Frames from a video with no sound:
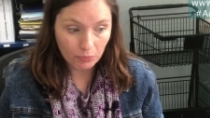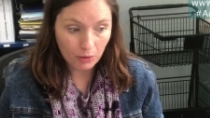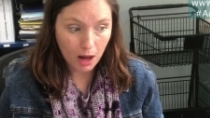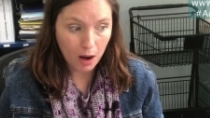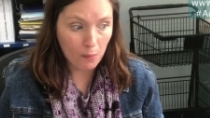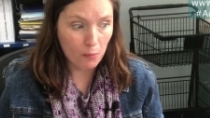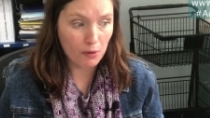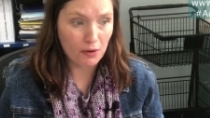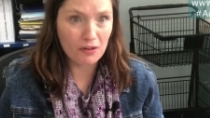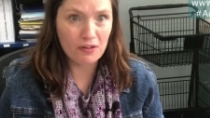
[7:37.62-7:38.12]
It
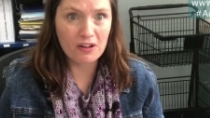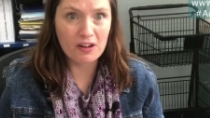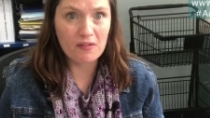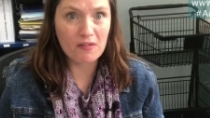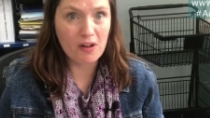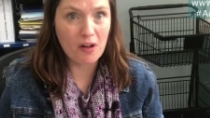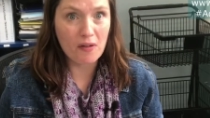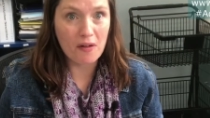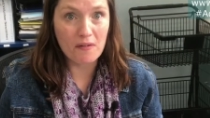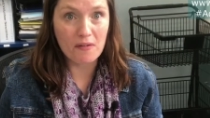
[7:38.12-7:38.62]
wasn't even
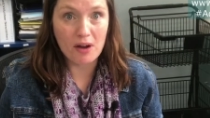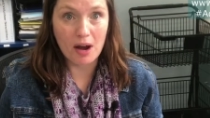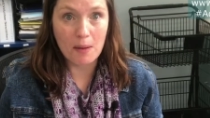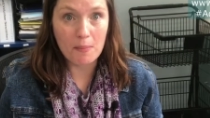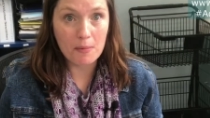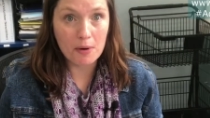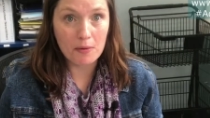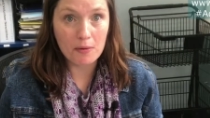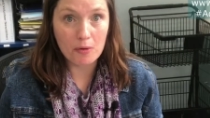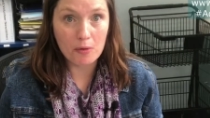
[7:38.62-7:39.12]
all that time
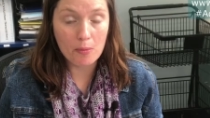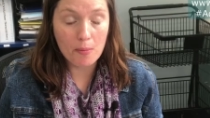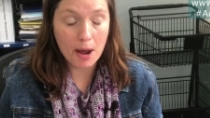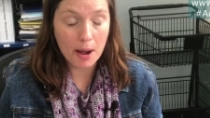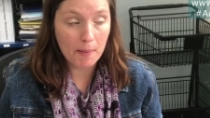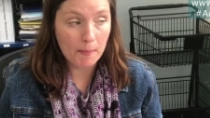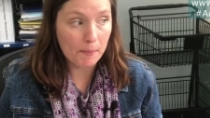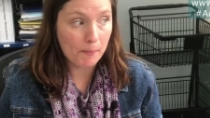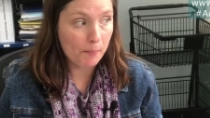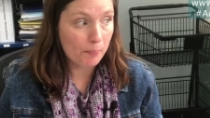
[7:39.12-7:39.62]

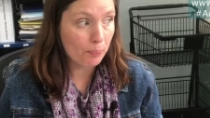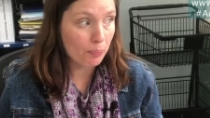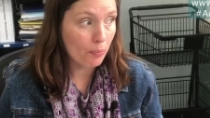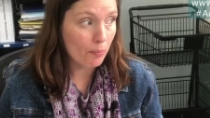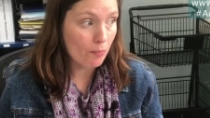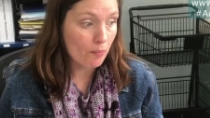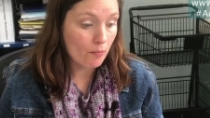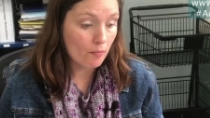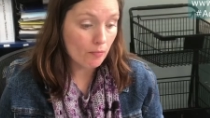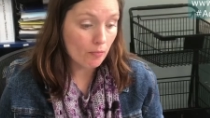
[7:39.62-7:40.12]
consuming.
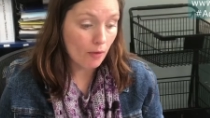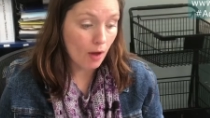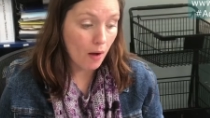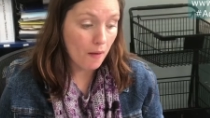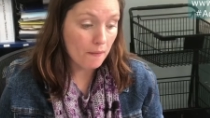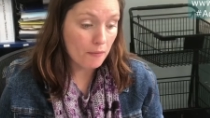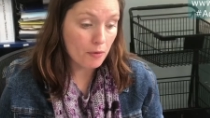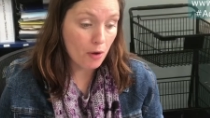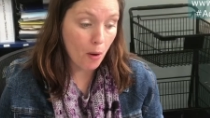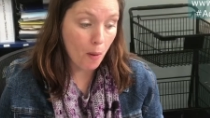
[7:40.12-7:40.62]

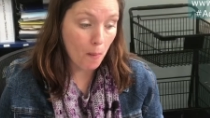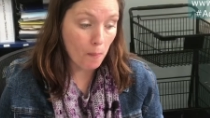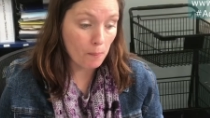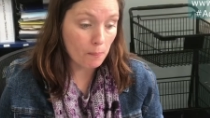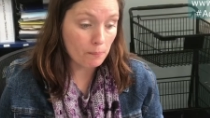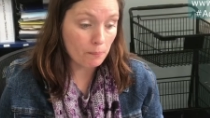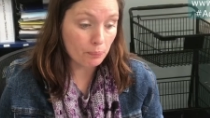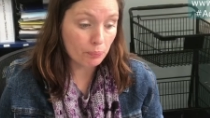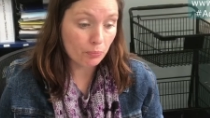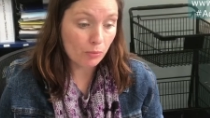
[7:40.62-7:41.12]
So,
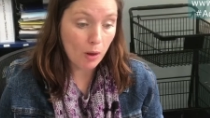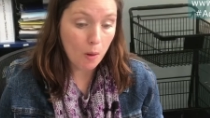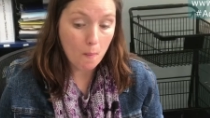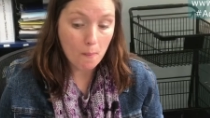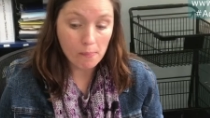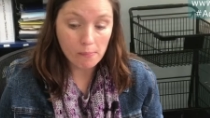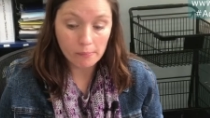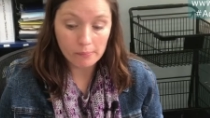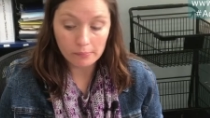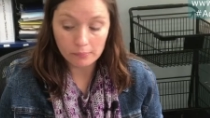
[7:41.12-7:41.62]

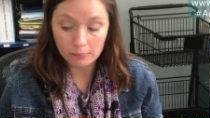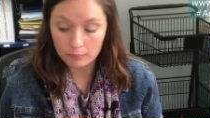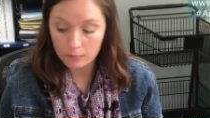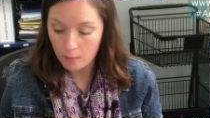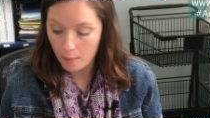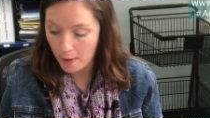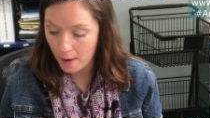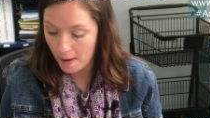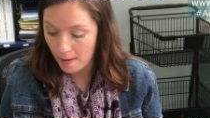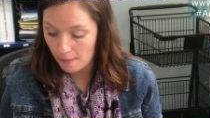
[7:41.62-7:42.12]

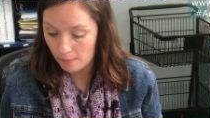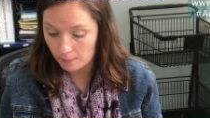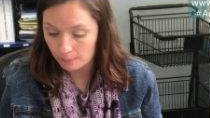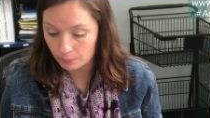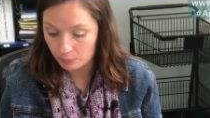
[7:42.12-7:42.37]
you know,